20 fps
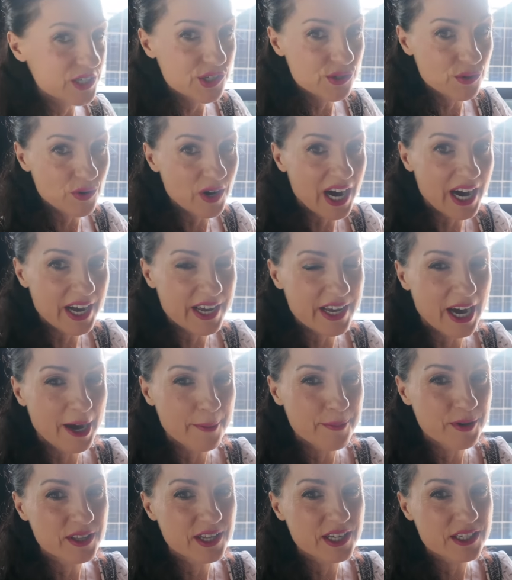so high
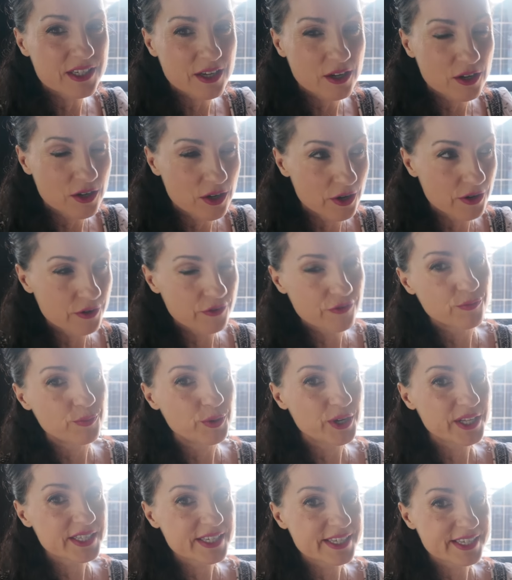up and there's a lot of
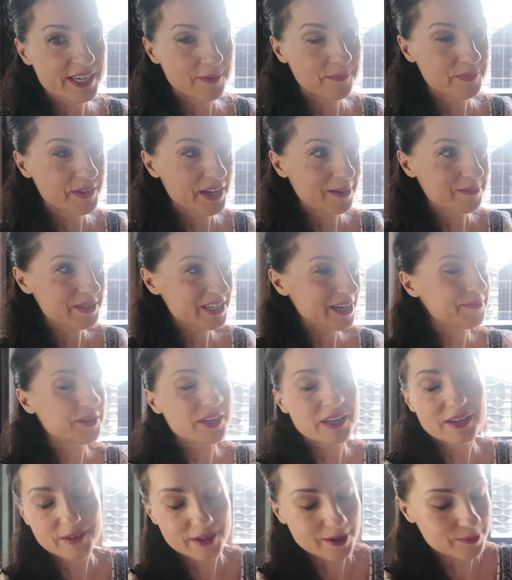wind sometimes. I
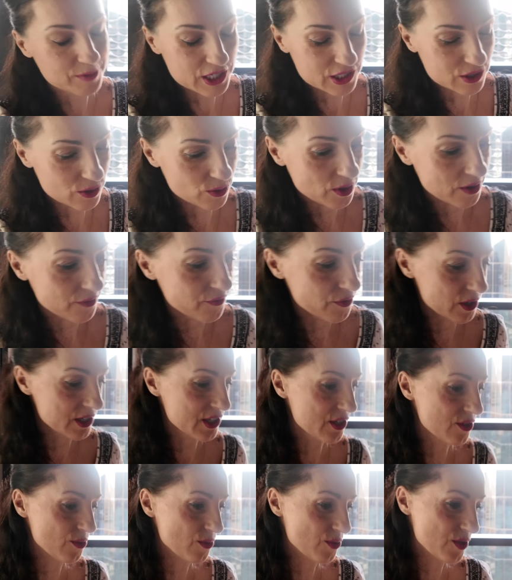mean, I'm just looking for
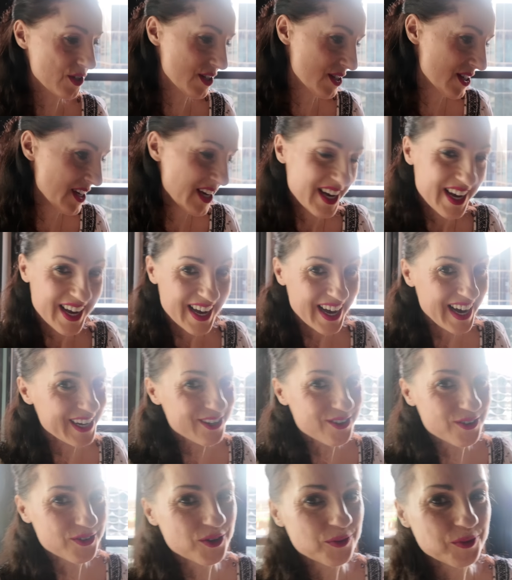excuses. I
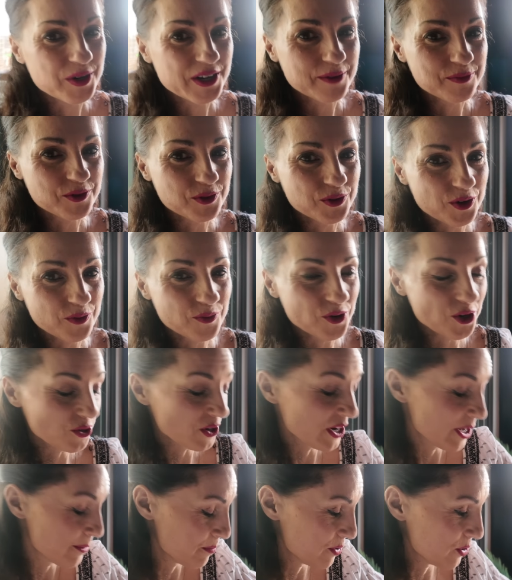don't know what I'm doing wrong.
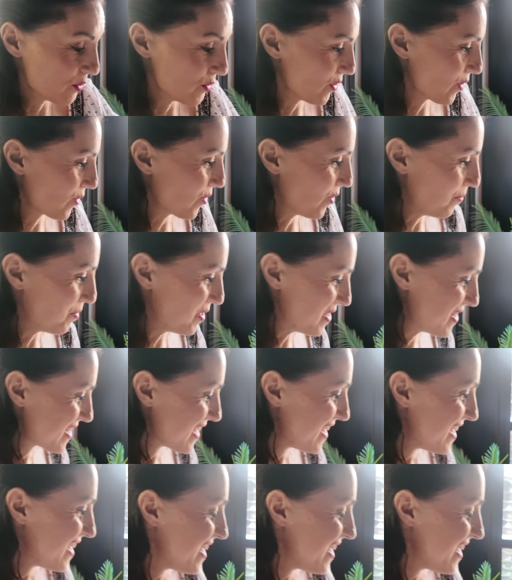Let me know in the comments.